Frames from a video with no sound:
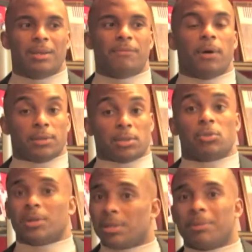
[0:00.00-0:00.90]
for us to
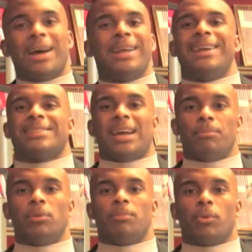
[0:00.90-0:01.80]
start some kind of
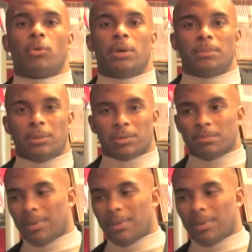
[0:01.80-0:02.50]
anti-bully program that was